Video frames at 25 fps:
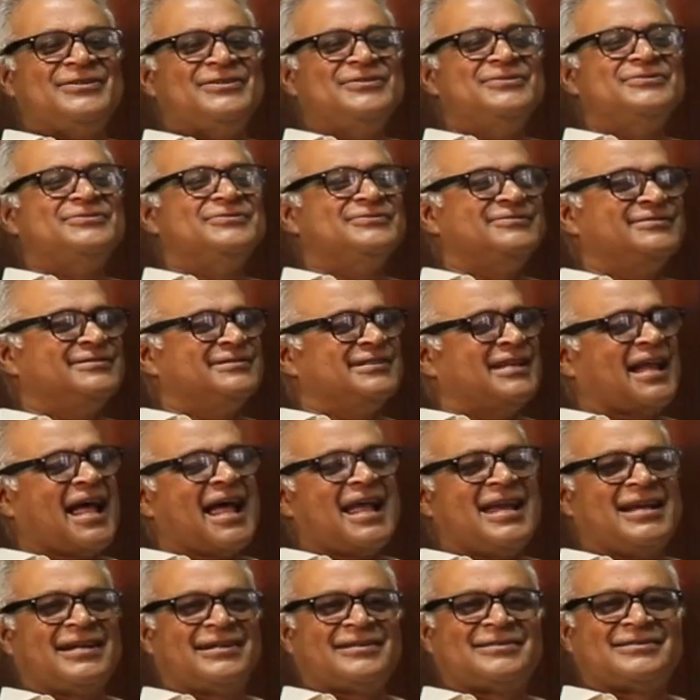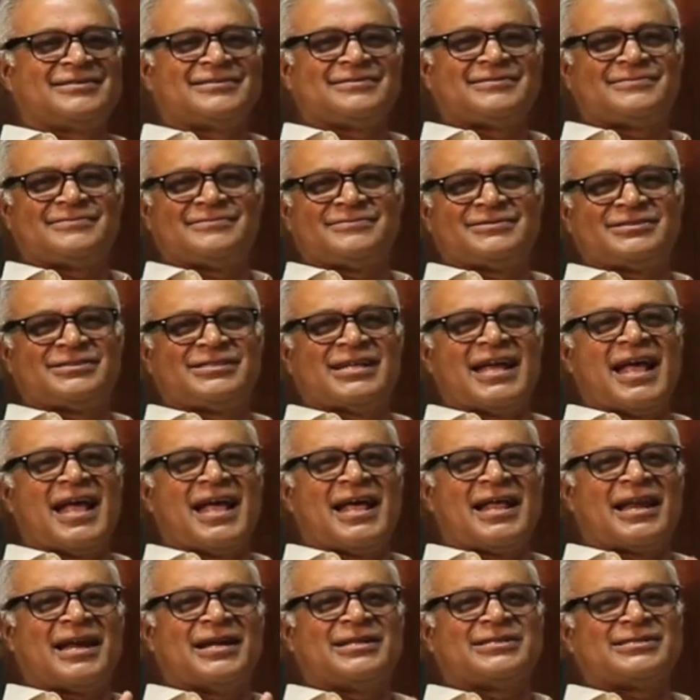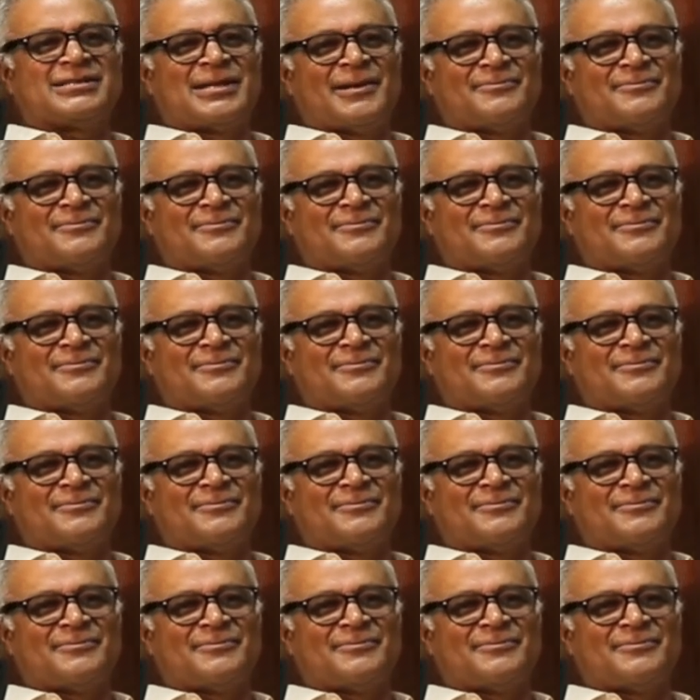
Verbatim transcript: do like, share and